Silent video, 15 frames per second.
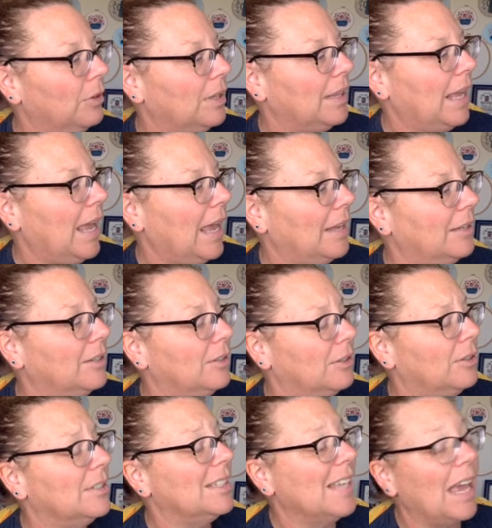that they had, the
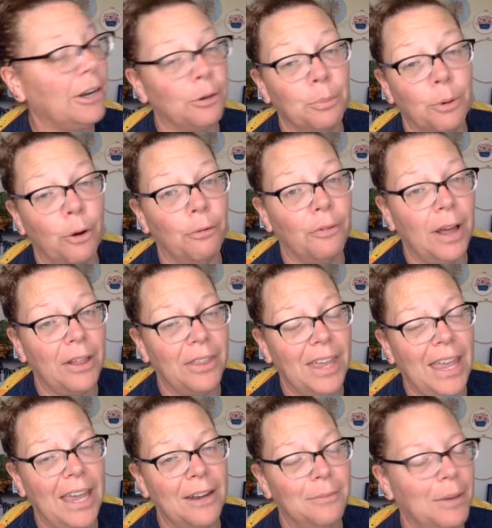designer profile they
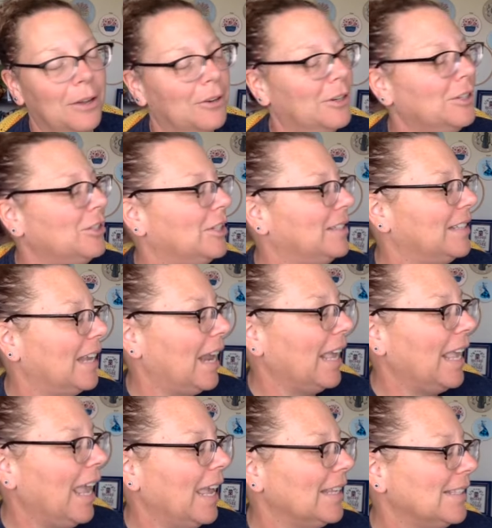had about her. And she said, I
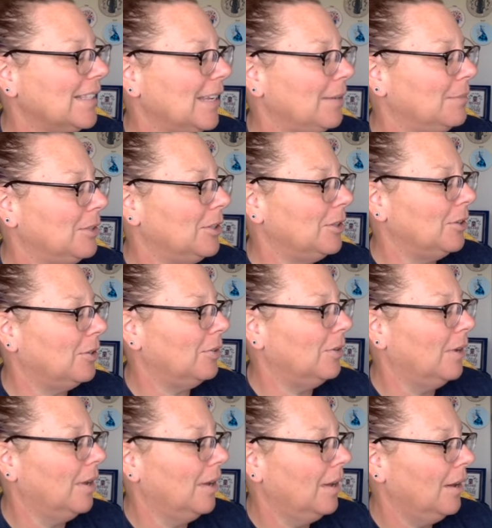can't seem to,
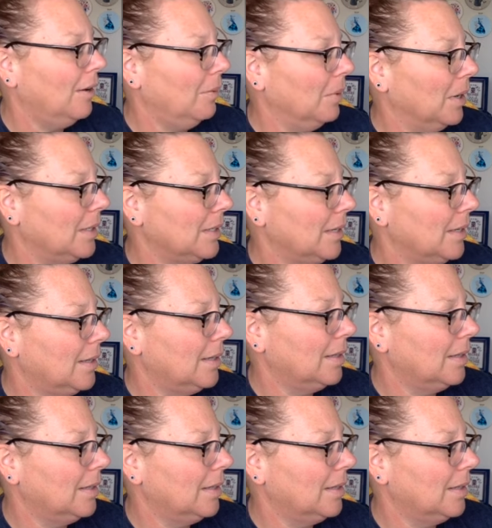where is it?